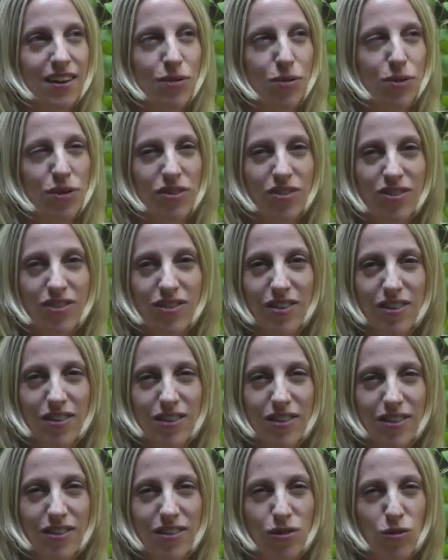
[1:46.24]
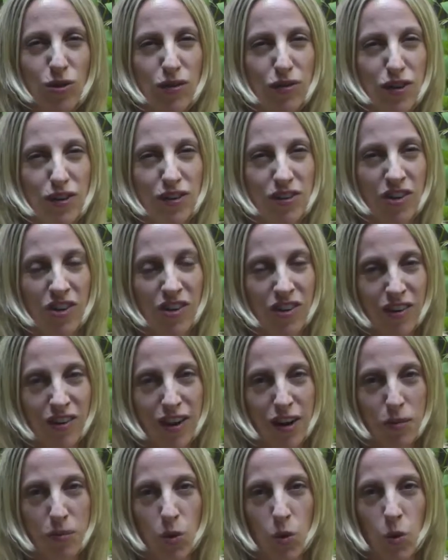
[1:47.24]
was sort of a
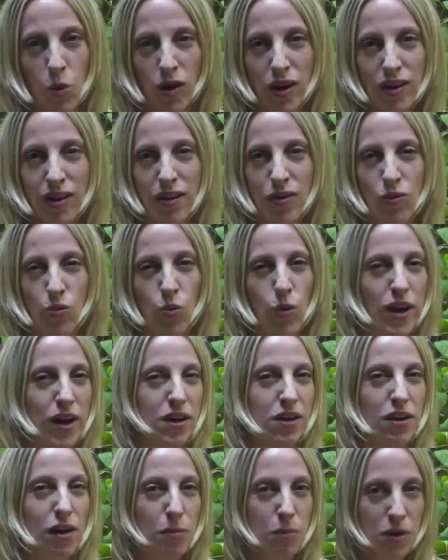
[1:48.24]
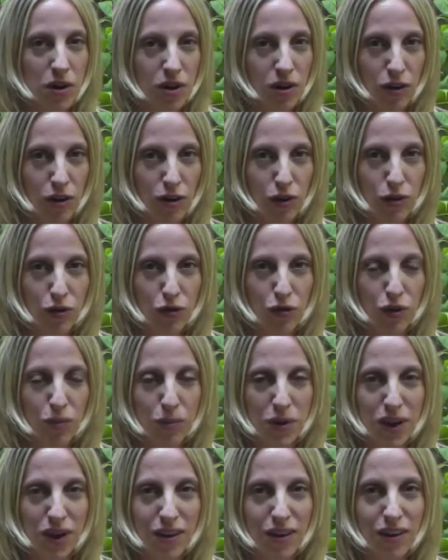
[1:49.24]
turning point and a wake-up call for
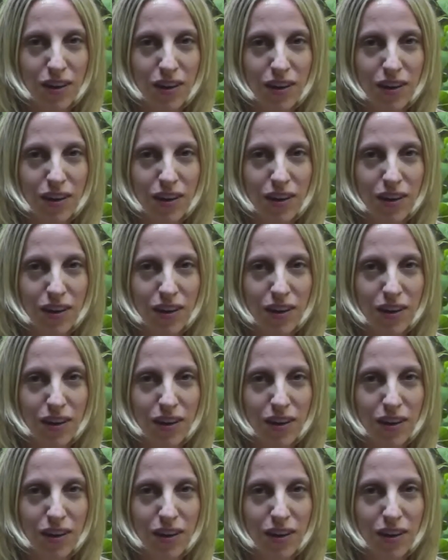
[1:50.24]
me.